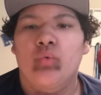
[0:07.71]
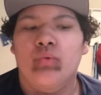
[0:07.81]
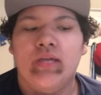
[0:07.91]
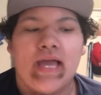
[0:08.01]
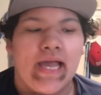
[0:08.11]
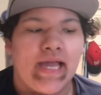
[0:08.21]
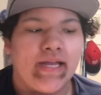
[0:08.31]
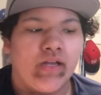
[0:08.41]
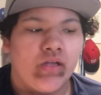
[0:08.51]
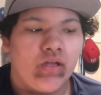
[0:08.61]
We
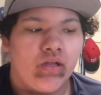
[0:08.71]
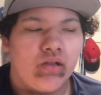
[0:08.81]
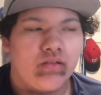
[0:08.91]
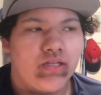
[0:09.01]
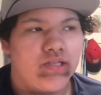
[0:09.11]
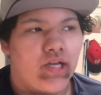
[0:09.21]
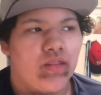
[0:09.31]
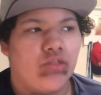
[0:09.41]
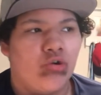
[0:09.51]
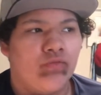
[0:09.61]
had the
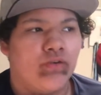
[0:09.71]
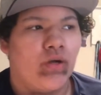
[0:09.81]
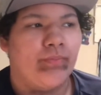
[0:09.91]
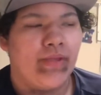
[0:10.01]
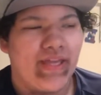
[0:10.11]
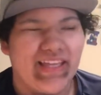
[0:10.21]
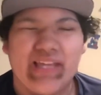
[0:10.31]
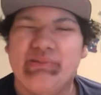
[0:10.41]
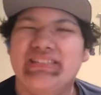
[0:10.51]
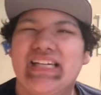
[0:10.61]
9th overall pick,
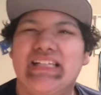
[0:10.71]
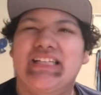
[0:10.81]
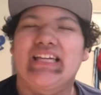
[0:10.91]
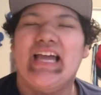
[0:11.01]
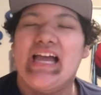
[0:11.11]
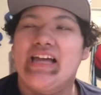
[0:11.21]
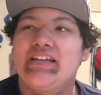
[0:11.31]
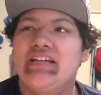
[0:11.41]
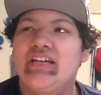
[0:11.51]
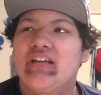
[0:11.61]
and we technically had
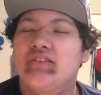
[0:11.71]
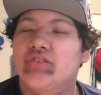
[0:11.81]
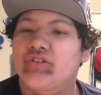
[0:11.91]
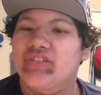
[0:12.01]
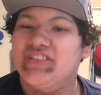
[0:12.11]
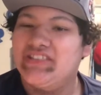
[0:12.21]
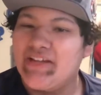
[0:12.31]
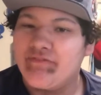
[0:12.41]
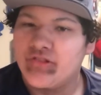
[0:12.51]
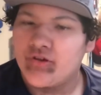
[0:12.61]
the
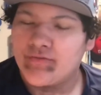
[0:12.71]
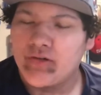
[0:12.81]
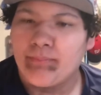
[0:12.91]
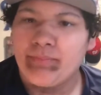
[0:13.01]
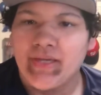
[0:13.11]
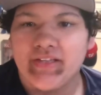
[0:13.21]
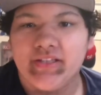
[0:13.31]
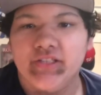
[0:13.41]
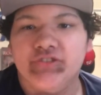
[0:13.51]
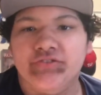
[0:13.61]
37th overall pick
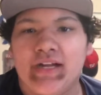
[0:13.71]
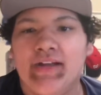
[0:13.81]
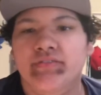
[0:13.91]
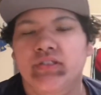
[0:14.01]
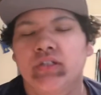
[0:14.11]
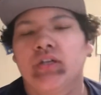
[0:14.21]
this draft.